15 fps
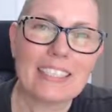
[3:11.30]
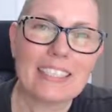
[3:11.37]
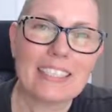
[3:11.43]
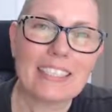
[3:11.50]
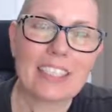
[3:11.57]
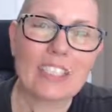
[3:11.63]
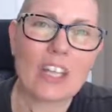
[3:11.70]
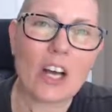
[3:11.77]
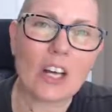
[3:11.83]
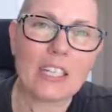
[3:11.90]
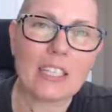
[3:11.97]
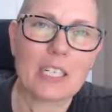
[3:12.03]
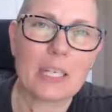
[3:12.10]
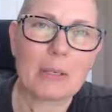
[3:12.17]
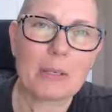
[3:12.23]
to talk a
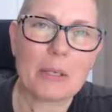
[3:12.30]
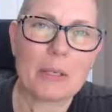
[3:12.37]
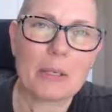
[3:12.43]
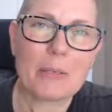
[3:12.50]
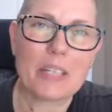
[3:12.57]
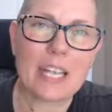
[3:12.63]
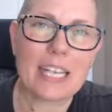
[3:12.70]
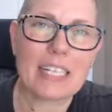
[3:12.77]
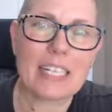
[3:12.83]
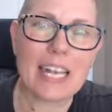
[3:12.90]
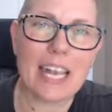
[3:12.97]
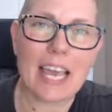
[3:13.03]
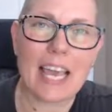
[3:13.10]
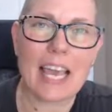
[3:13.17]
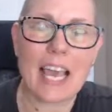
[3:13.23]
little bit about that
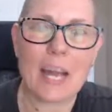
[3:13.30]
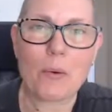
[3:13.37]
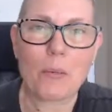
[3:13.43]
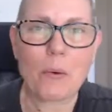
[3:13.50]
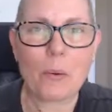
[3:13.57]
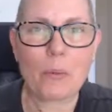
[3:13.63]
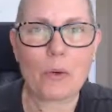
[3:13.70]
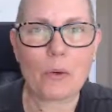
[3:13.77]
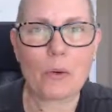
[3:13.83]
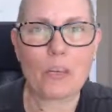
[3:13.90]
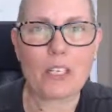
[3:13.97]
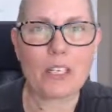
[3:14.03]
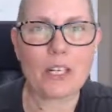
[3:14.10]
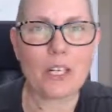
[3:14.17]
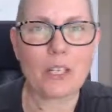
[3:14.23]
today. And what we're going
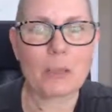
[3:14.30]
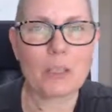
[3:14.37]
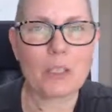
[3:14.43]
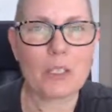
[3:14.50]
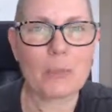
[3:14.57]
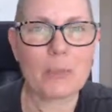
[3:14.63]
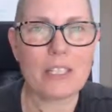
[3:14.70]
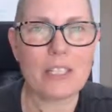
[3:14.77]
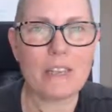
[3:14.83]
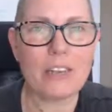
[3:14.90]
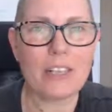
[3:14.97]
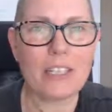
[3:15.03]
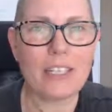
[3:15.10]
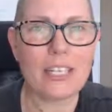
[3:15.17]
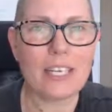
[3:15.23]
to talk about
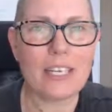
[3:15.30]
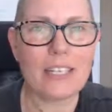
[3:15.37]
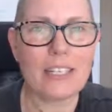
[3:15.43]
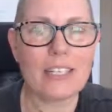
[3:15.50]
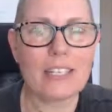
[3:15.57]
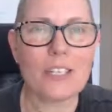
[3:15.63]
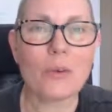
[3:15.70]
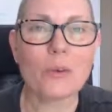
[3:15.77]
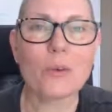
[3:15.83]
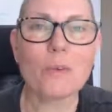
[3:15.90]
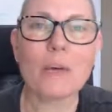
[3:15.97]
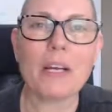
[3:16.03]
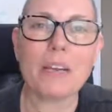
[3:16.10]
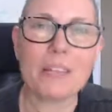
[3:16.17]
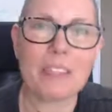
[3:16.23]
specifically is the old
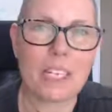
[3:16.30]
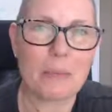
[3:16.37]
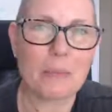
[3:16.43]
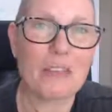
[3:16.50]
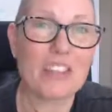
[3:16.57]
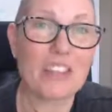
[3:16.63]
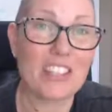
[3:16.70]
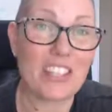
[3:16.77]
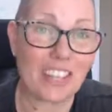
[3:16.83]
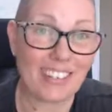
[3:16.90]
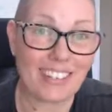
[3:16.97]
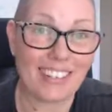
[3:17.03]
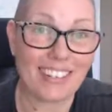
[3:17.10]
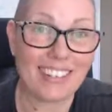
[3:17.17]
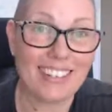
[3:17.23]
paradigm of
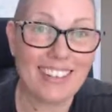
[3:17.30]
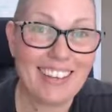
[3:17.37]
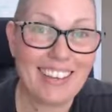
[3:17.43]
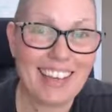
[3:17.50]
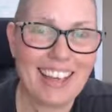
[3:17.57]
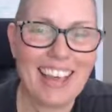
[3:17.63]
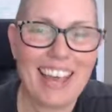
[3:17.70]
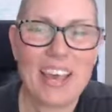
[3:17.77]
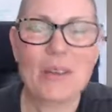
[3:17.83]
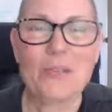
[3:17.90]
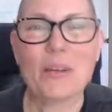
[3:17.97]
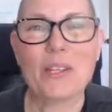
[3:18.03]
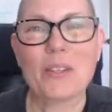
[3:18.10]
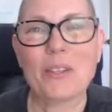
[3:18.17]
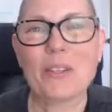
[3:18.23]
selling and
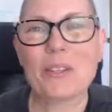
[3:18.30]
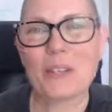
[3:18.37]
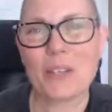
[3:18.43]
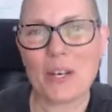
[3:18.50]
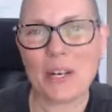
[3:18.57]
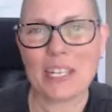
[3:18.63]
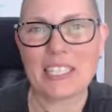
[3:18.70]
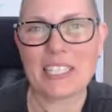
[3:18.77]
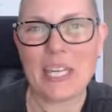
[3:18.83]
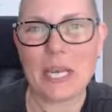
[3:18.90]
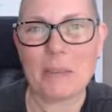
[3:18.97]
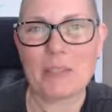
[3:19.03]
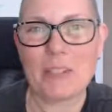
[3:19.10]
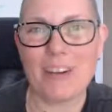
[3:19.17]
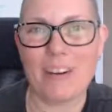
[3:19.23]
what those old
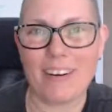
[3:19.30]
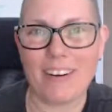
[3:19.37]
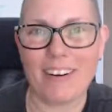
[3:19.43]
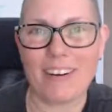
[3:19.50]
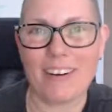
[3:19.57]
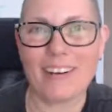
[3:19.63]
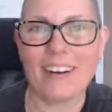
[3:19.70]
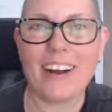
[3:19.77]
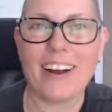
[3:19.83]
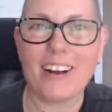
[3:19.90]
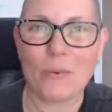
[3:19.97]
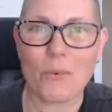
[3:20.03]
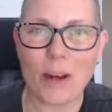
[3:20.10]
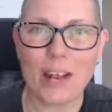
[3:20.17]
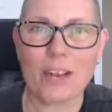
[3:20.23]
archetypes are
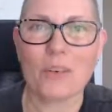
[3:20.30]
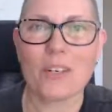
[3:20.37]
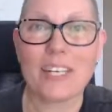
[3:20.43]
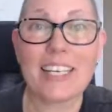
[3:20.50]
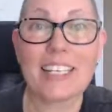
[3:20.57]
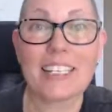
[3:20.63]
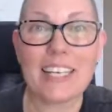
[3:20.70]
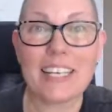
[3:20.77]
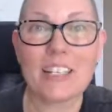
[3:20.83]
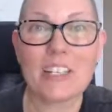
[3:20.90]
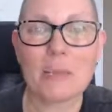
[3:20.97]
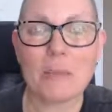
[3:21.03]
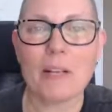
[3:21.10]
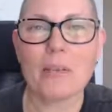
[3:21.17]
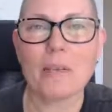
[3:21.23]
around
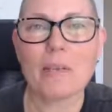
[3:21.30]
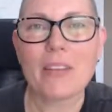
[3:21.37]
salesmen.